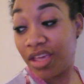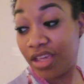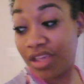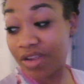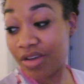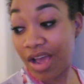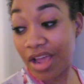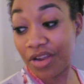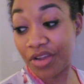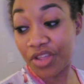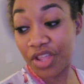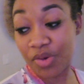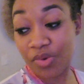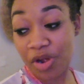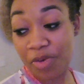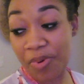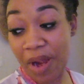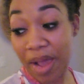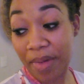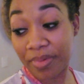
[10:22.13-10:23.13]
You know, I know that
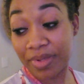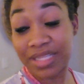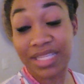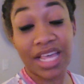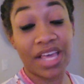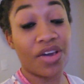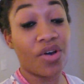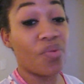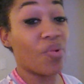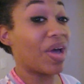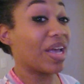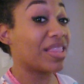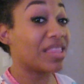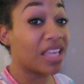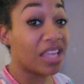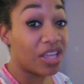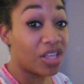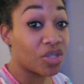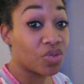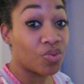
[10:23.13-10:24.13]
we'll probably take away
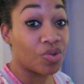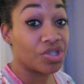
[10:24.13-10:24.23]
things